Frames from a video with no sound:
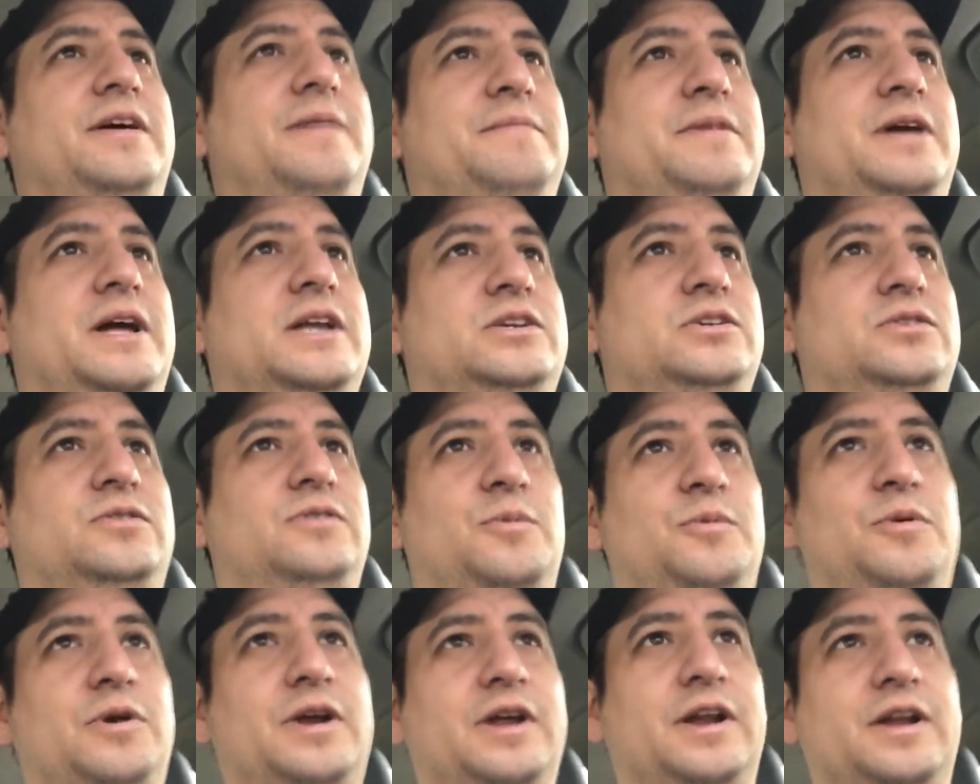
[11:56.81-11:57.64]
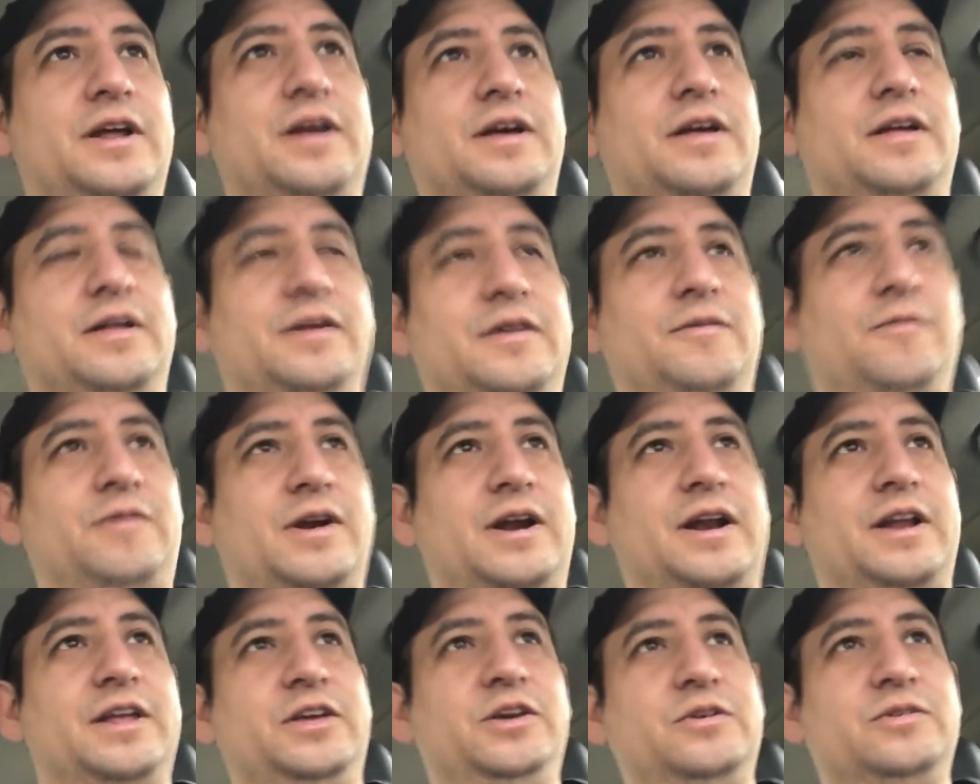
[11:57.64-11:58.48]
I'm not sure we're
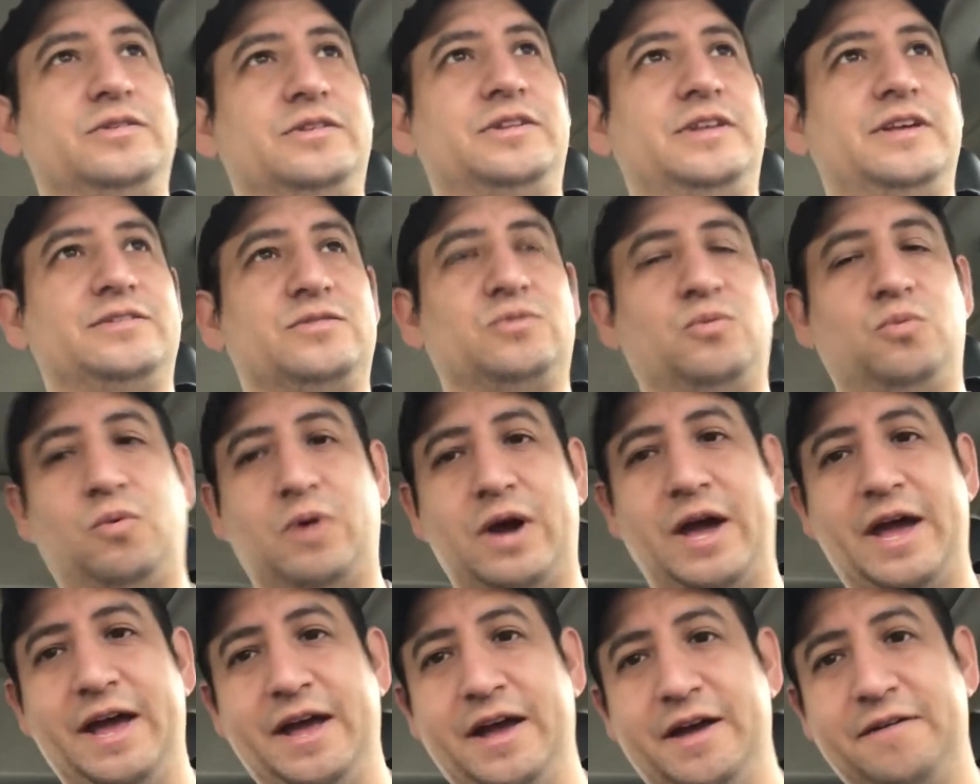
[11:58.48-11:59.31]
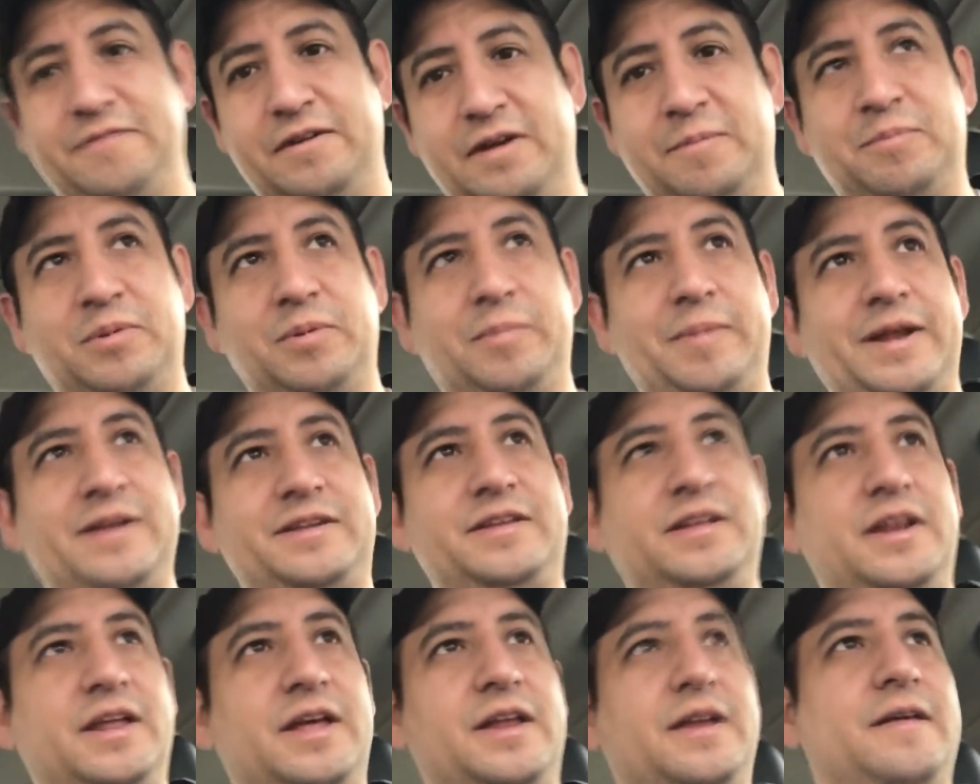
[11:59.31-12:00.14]
gonna use this way of
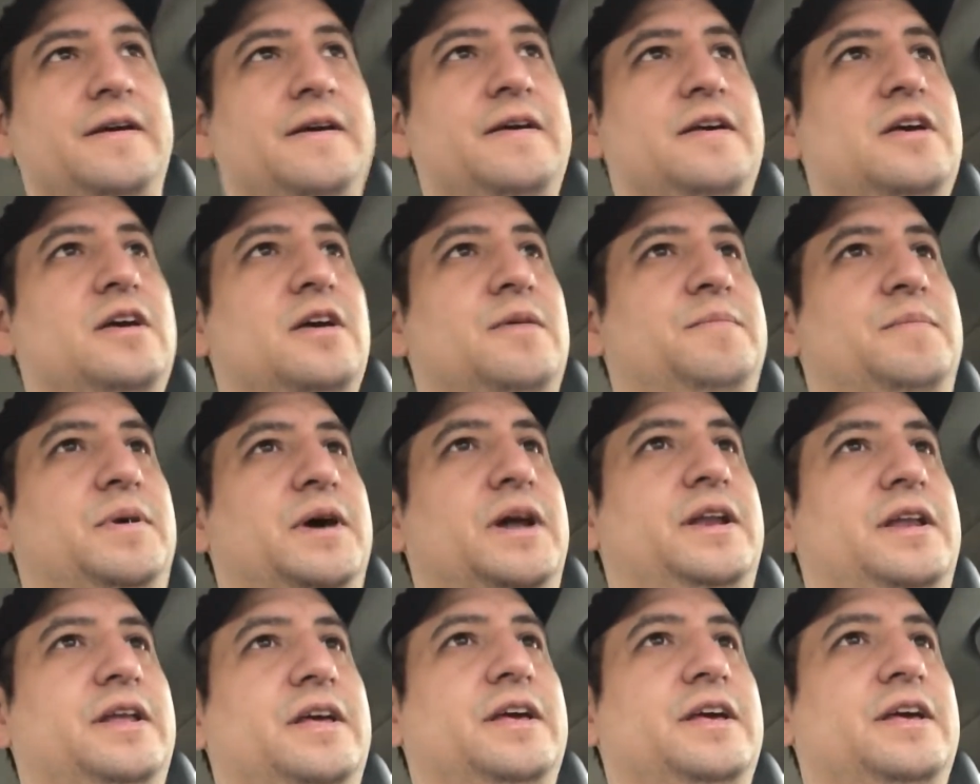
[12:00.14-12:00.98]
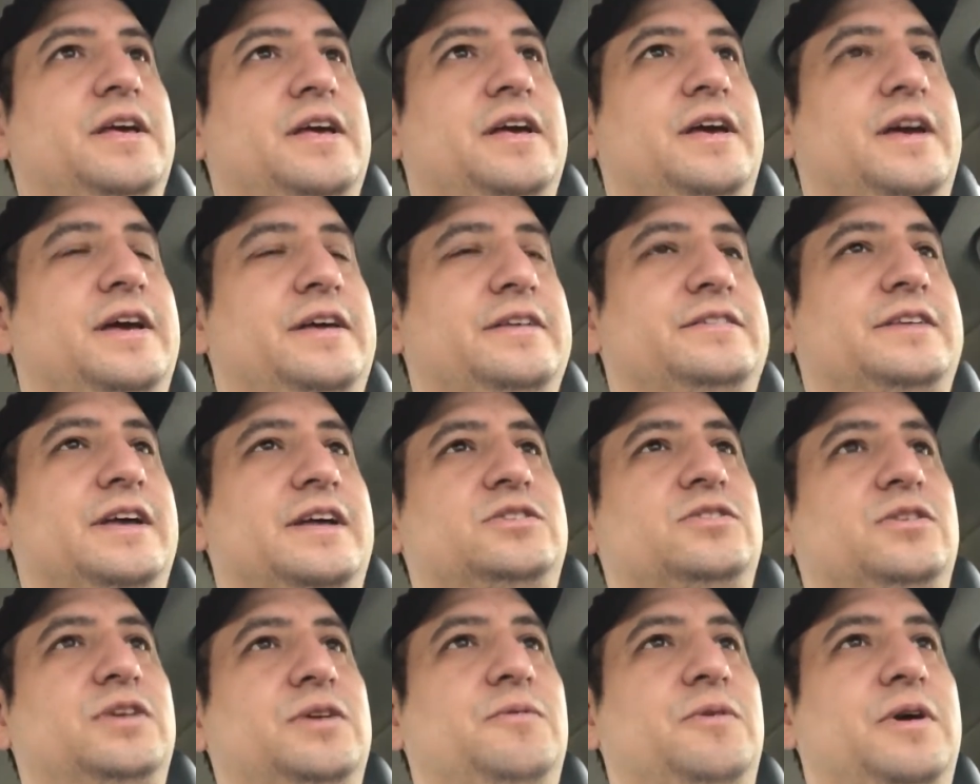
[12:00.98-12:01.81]
implementing it, but
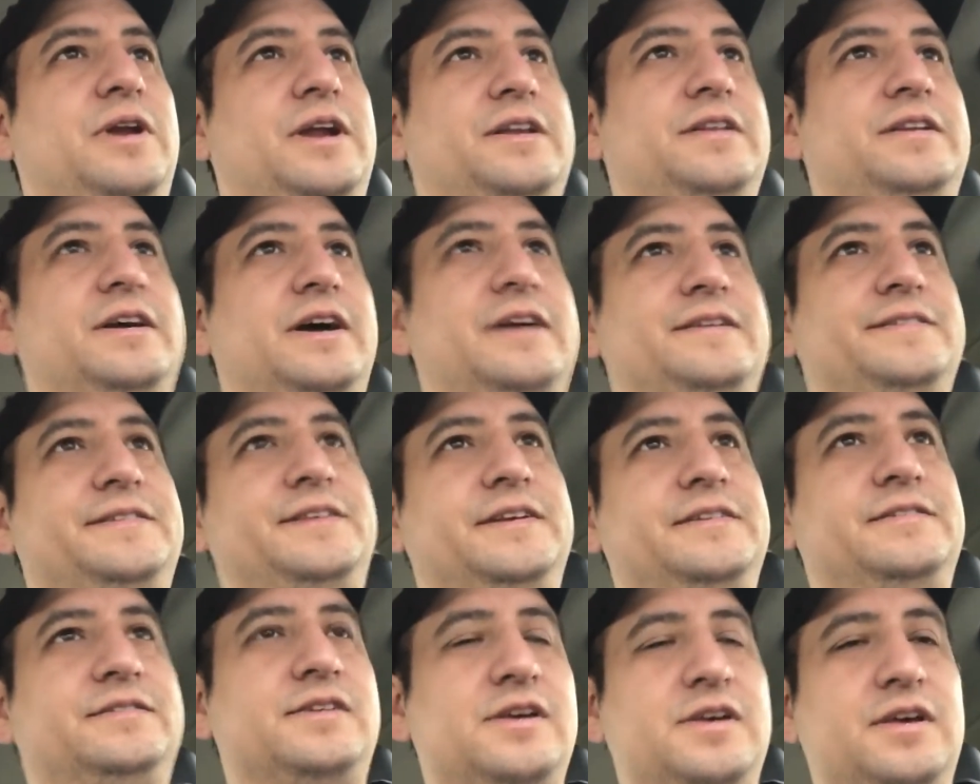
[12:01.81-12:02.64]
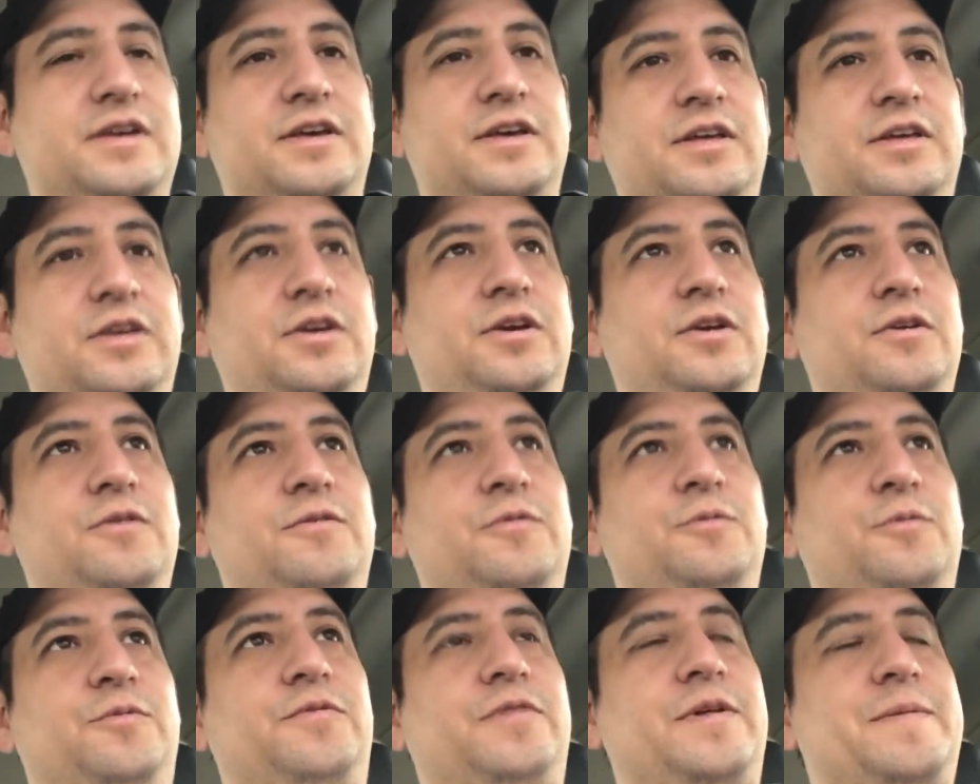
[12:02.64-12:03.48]
essentially what it does is
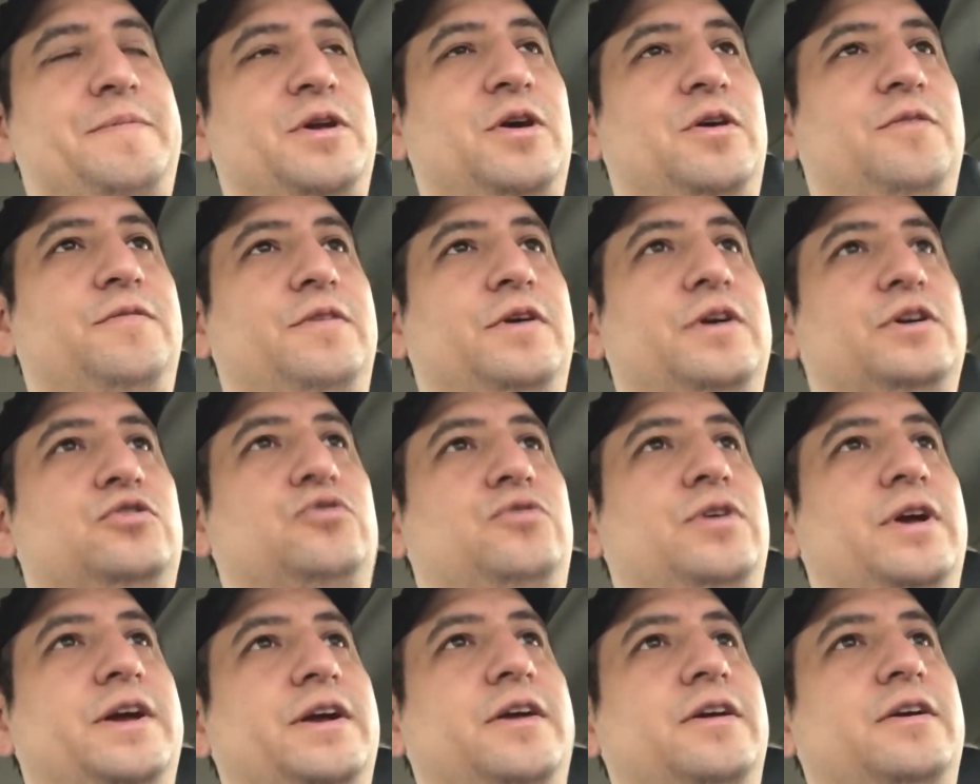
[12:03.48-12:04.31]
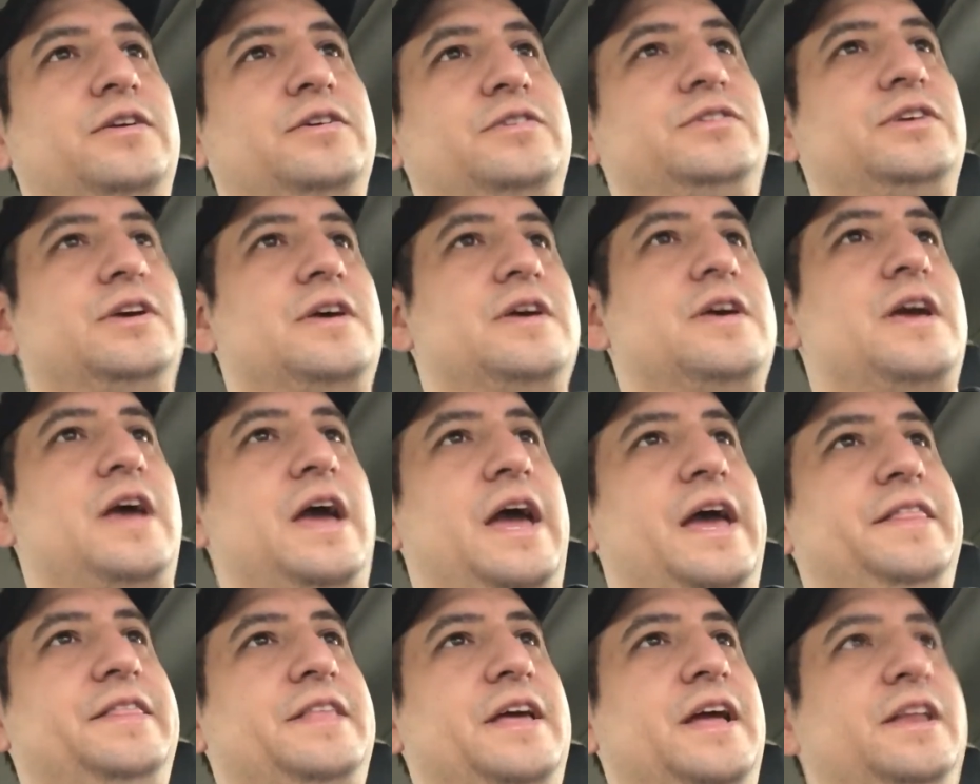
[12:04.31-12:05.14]
you flip it over, it triggers,
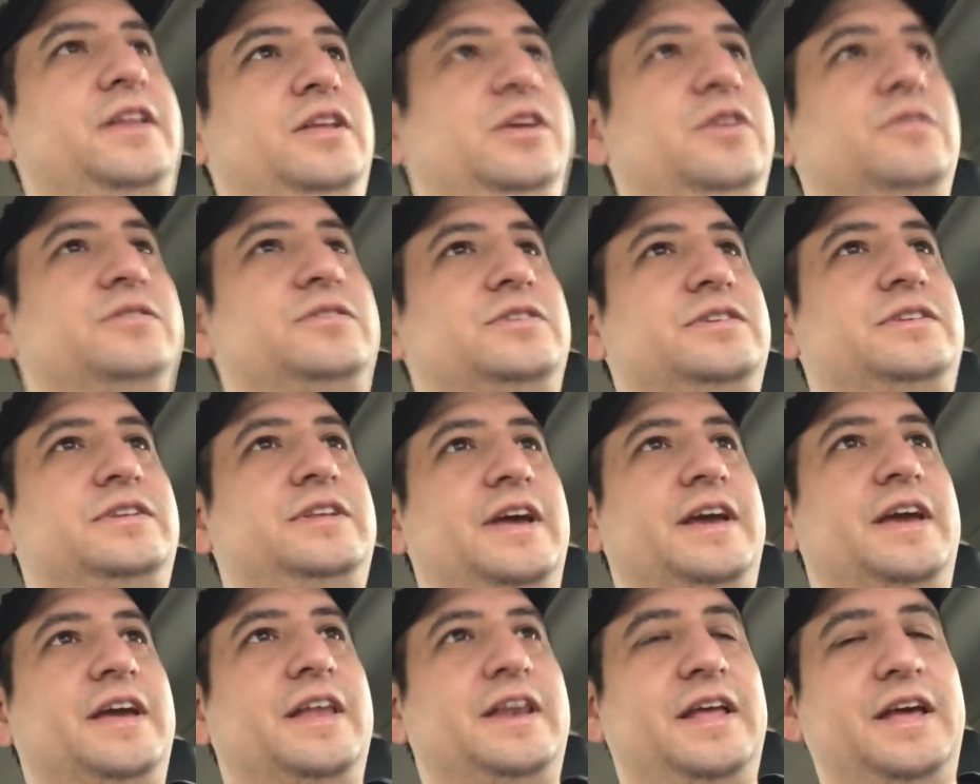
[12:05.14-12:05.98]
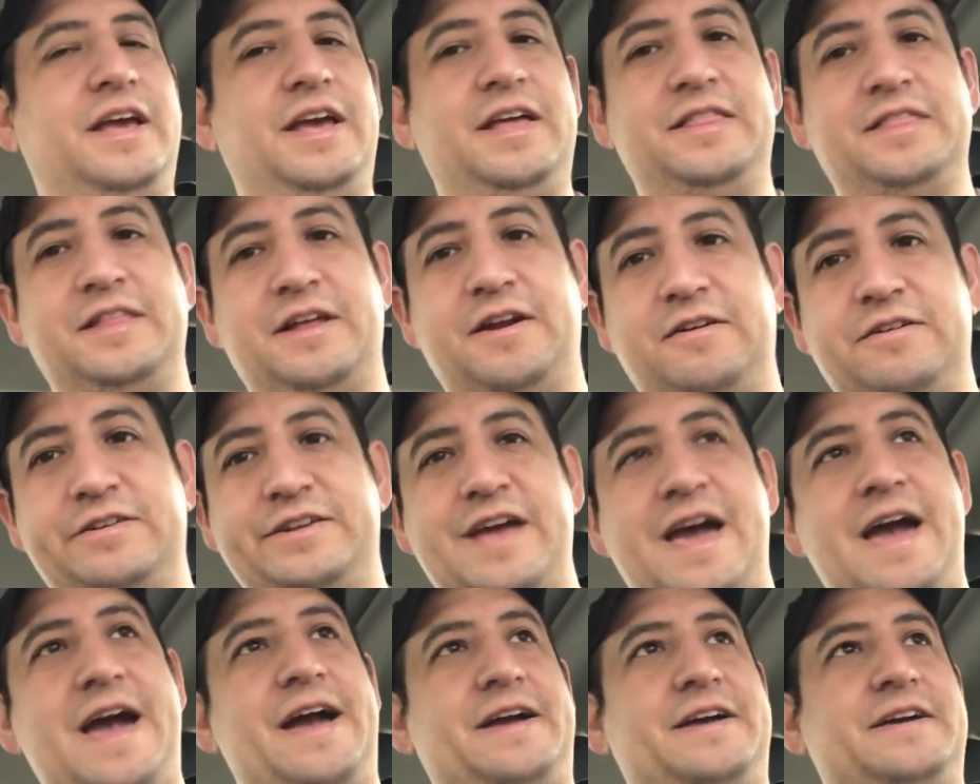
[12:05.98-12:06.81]
and then you stick it in their
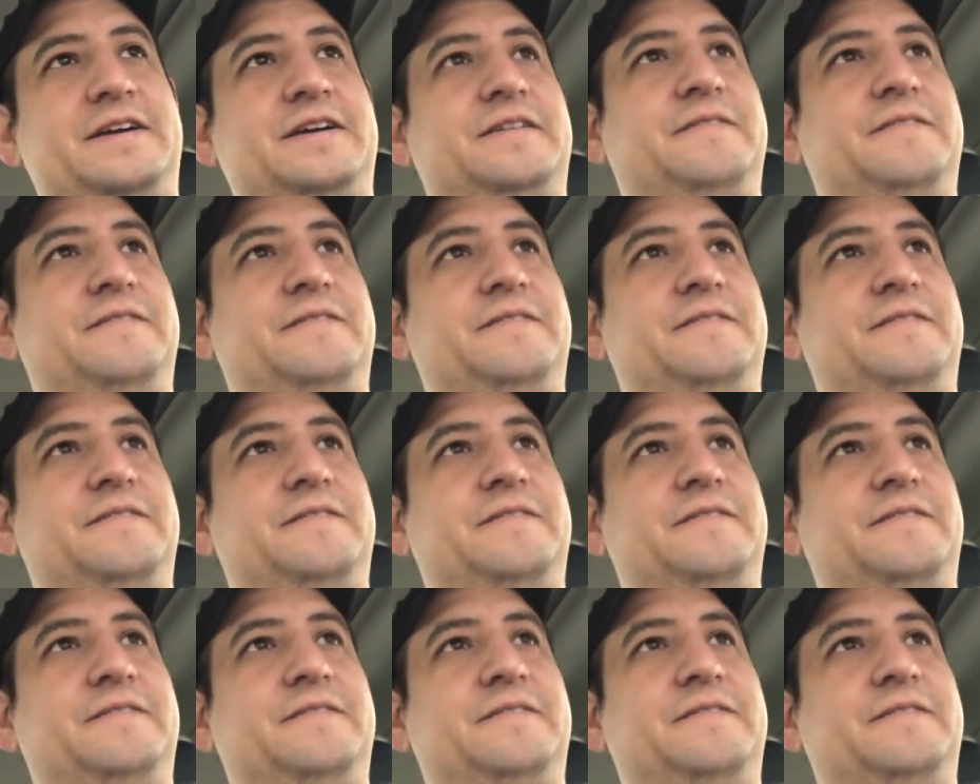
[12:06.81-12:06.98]
deck.